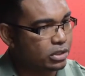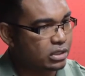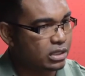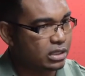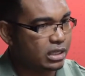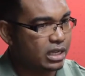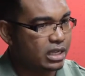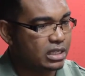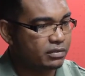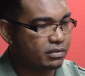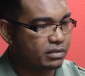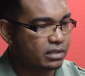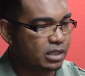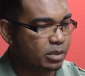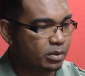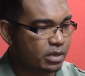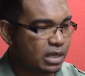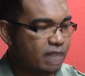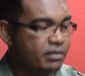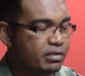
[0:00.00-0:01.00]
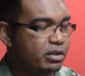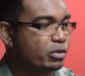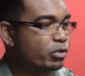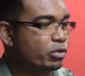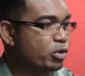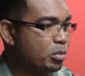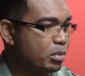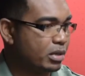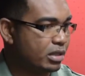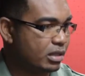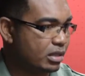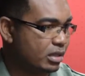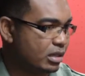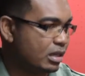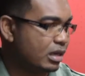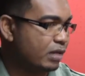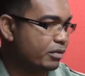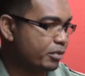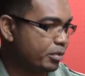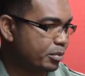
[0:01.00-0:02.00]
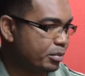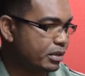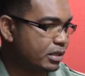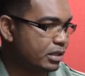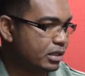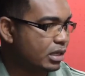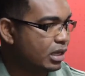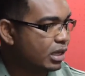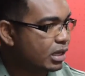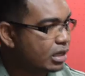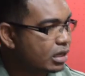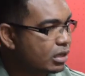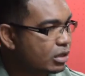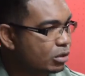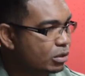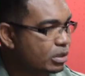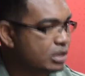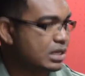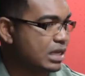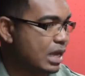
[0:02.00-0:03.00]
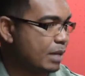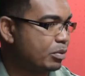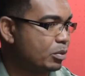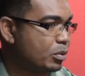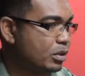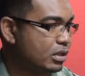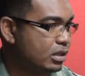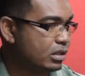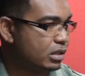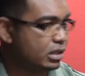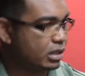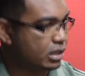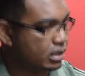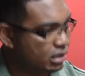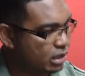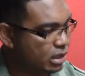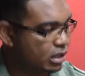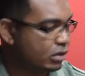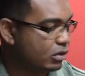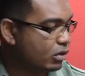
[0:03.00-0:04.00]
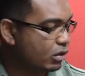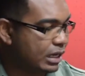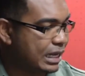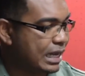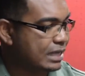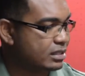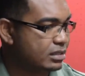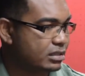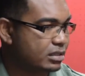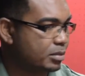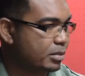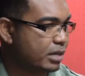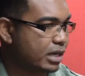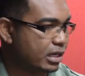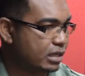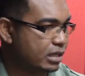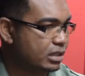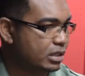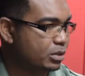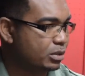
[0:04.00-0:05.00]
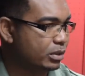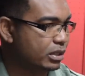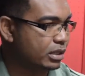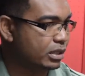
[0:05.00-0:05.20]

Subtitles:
So at the end of the day, we have an agreement that everybody, is happy with, and they can all access the market equally.